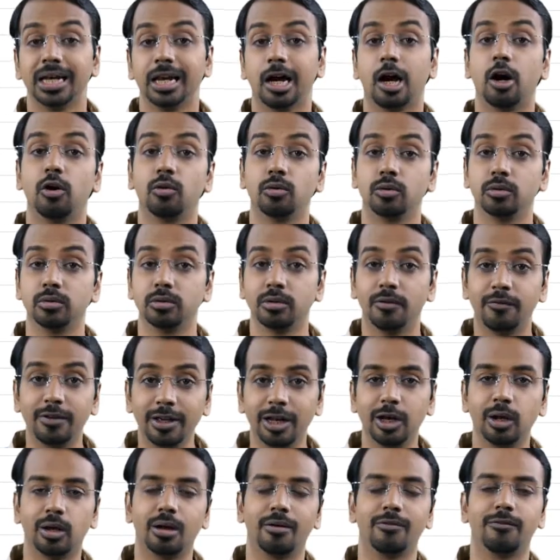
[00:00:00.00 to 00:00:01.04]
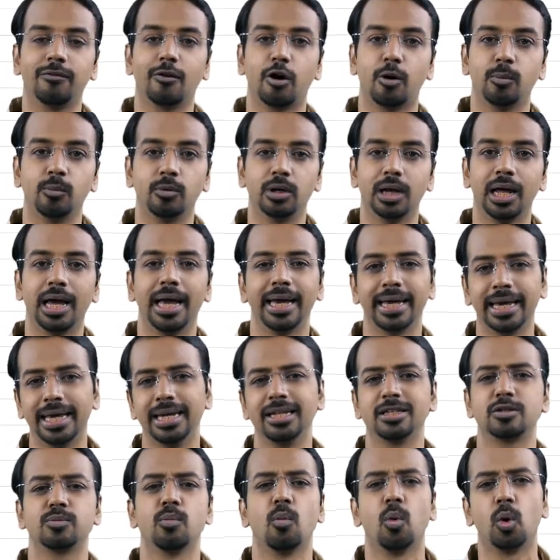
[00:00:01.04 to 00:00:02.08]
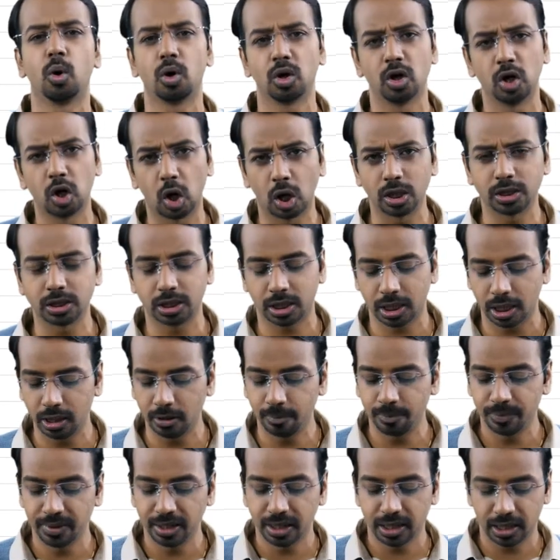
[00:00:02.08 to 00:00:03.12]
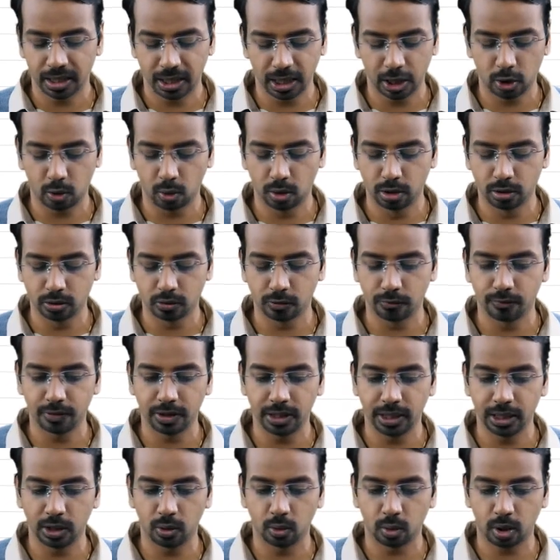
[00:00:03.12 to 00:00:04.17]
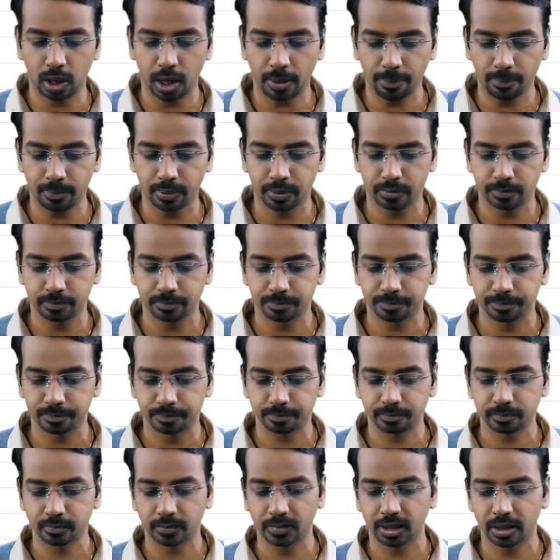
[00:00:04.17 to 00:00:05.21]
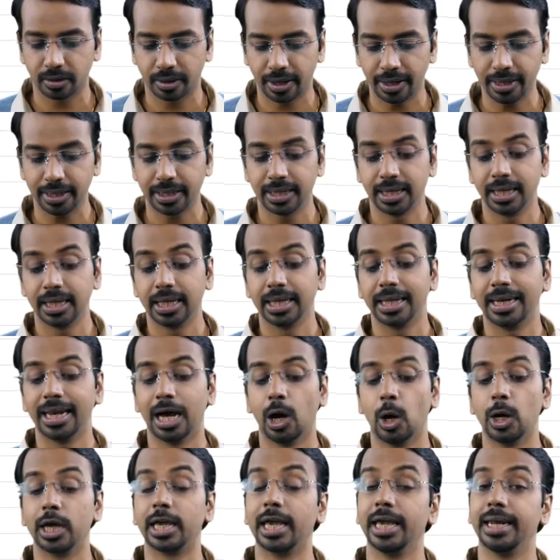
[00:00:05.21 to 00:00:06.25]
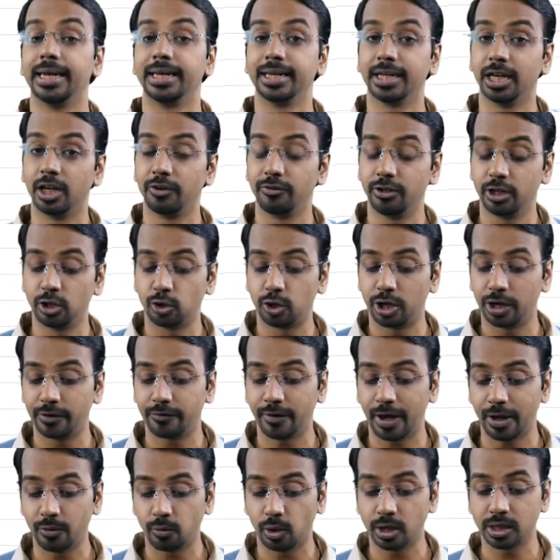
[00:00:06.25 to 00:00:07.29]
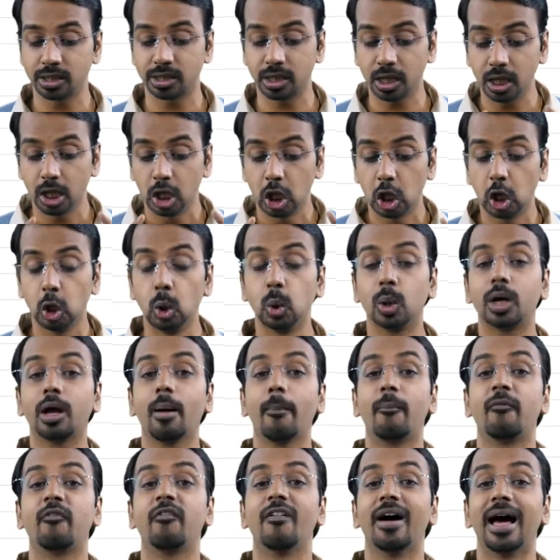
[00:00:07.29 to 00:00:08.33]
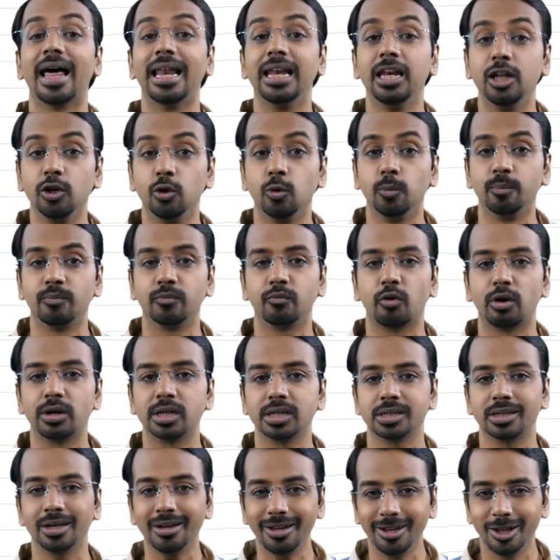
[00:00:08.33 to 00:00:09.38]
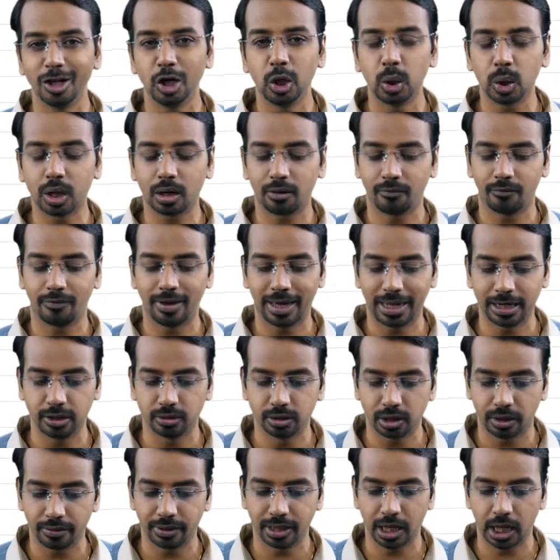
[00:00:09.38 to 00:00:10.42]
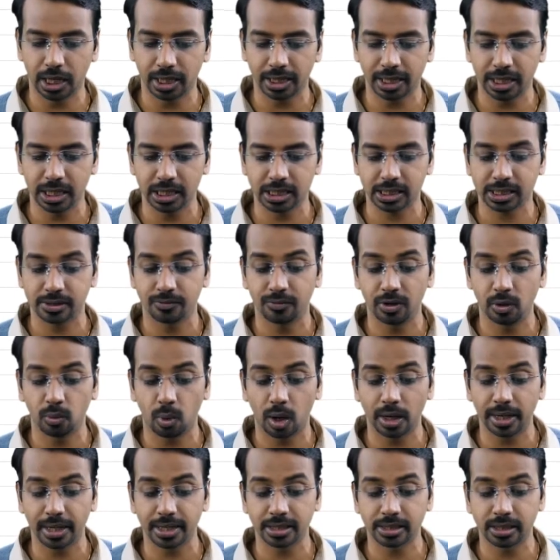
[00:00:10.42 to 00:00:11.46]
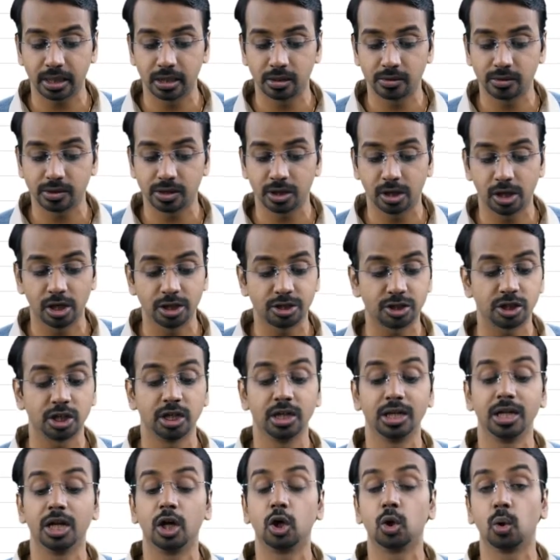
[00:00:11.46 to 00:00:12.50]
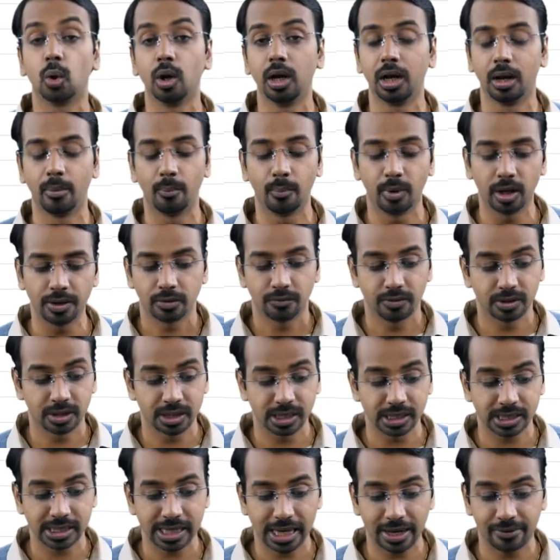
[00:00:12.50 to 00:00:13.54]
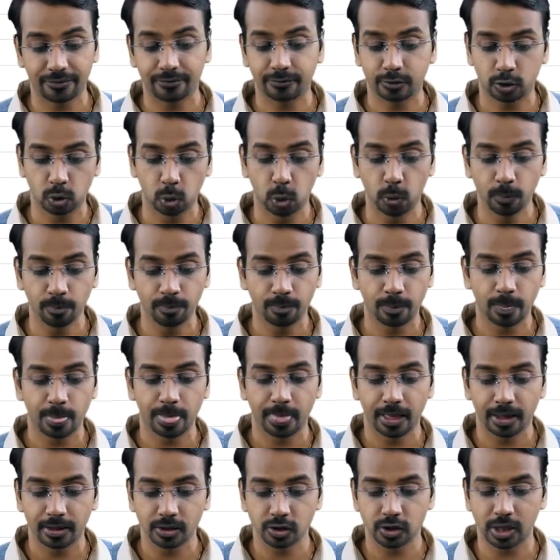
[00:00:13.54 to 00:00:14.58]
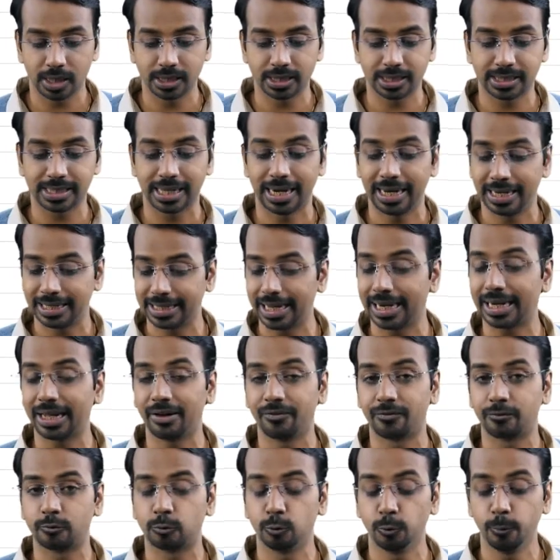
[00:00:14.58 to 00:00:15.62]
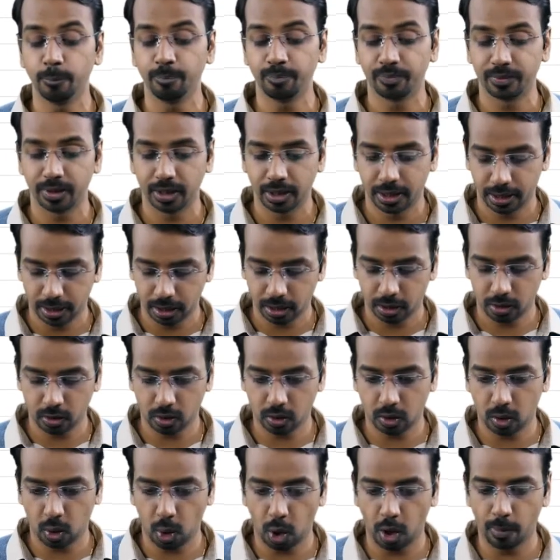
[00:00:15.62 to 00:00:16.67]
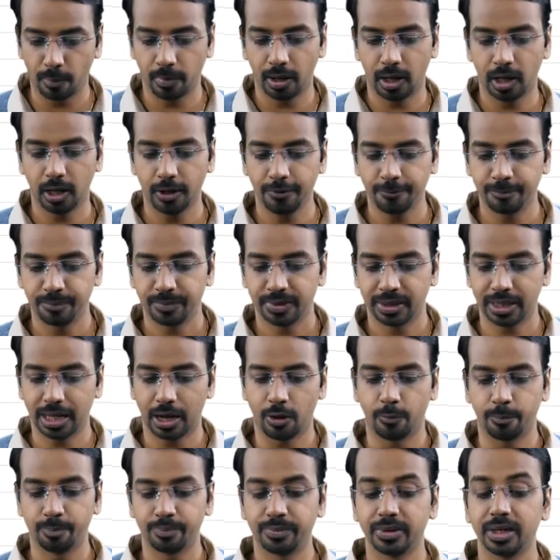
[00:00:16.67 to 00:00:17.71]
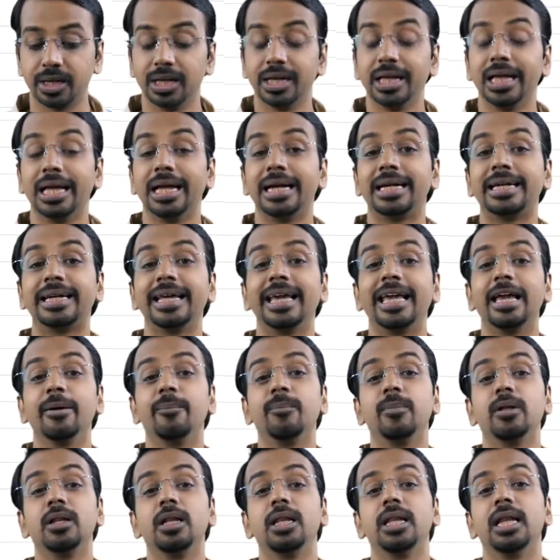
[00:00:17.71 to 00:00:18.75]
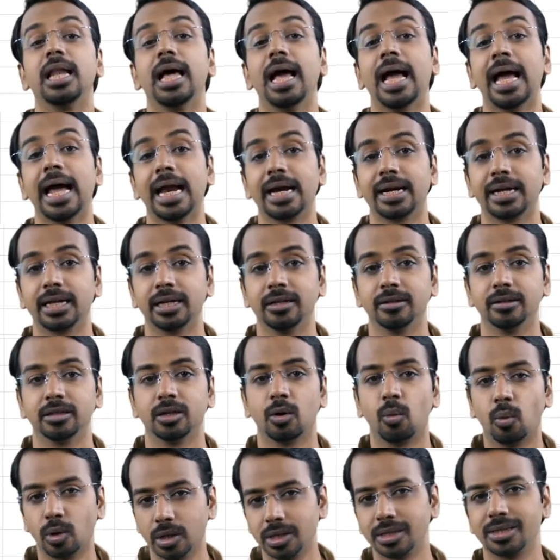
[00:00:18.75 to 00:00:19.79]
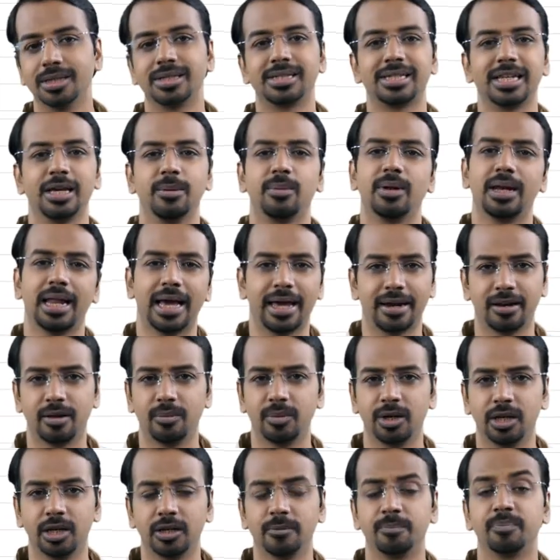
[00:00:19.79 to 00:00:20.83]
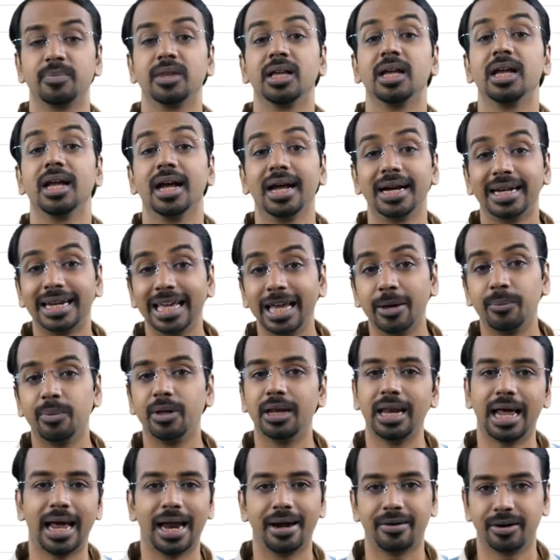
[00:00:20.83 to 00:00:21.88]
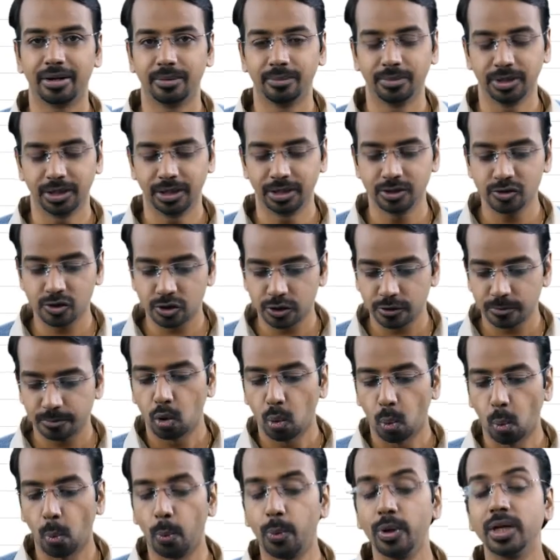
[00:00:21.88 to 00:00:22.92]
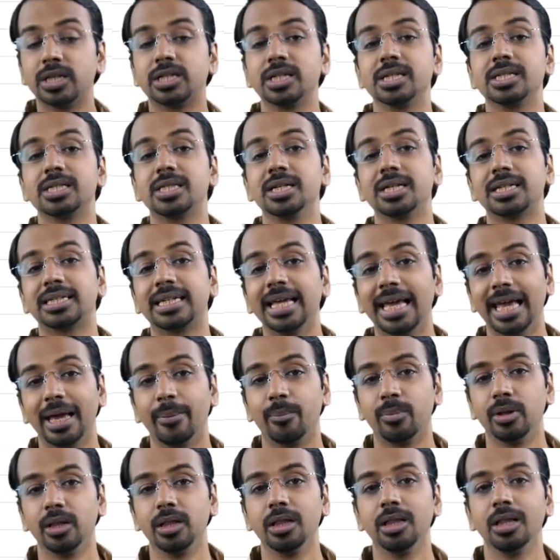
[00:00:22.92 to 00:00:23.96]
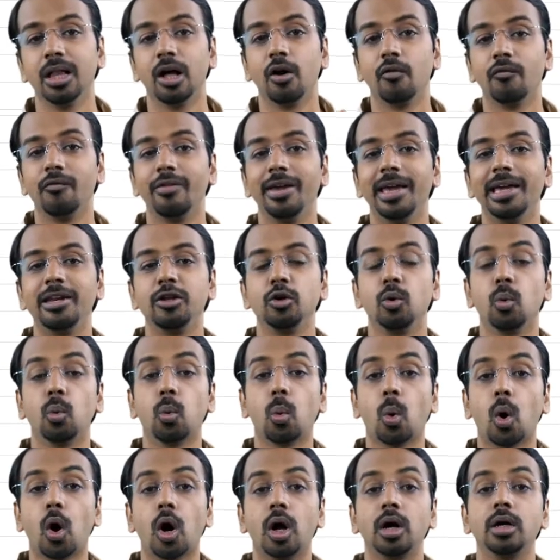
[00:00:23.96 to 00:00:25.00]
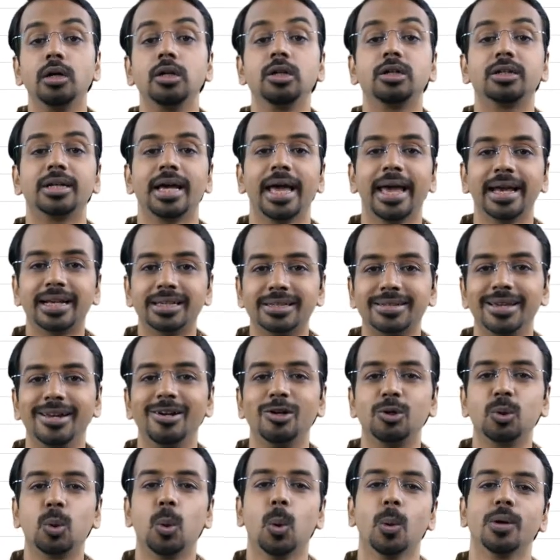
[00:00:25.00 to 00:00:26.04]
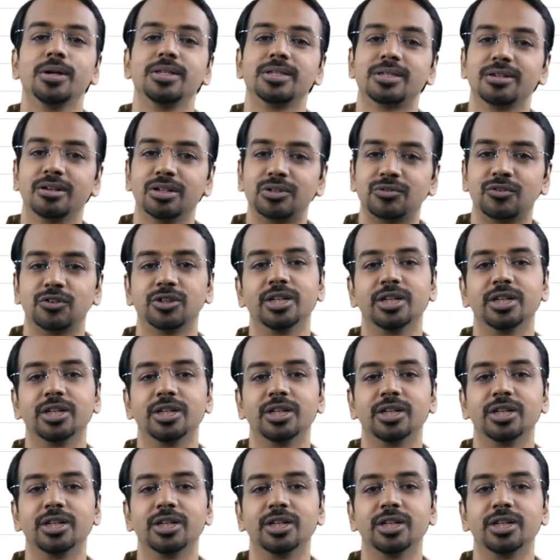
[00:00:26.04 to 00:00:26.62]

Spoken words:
Now the Vlookup formula, again, it's more logical, equal to Vlookup, right? Now again, here we need to define what is the lookup value. What is the lookup value? Now in our case, we want Excel to search roll number, which is F2. So I'll just select that F2, comma. Now table array. Now what does this table array mean? Table array means which is the table where you want Excel to go and search